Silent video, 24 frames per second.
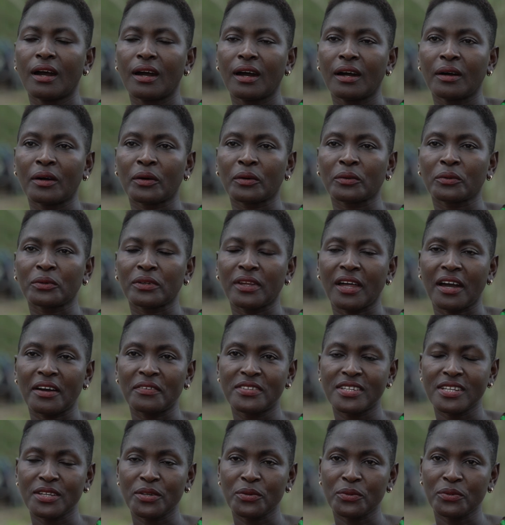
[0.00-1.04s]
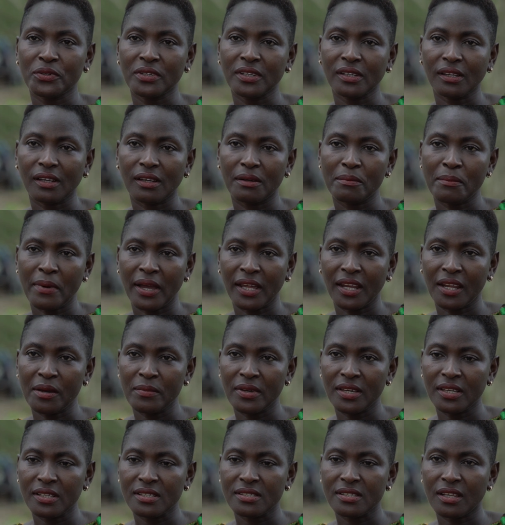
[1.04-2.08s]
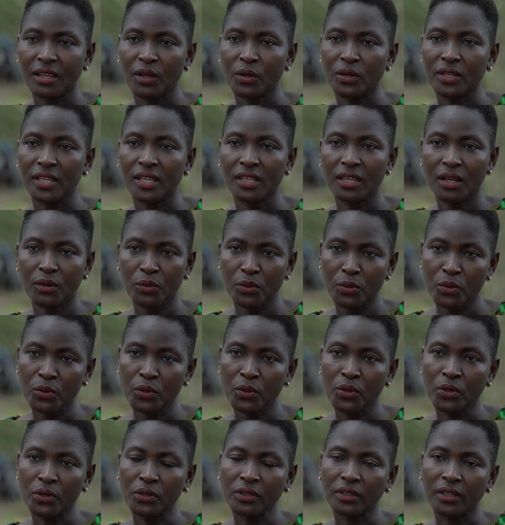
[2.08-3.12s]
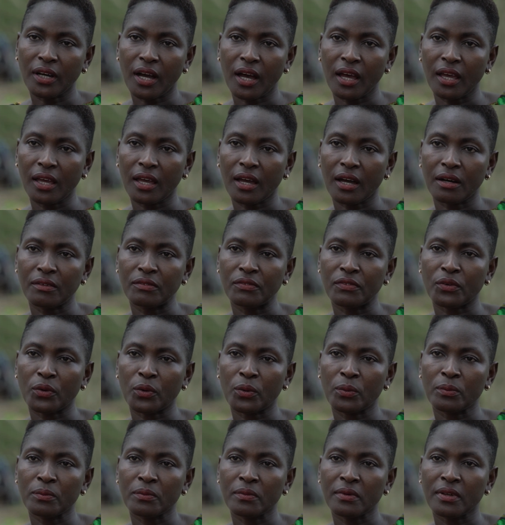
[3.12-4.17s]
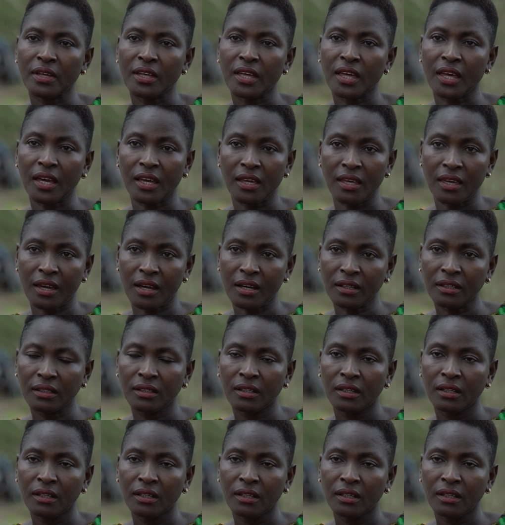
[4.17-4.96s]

Uh, good afternoon. My name is Leonida Odongo. I come from Kenya.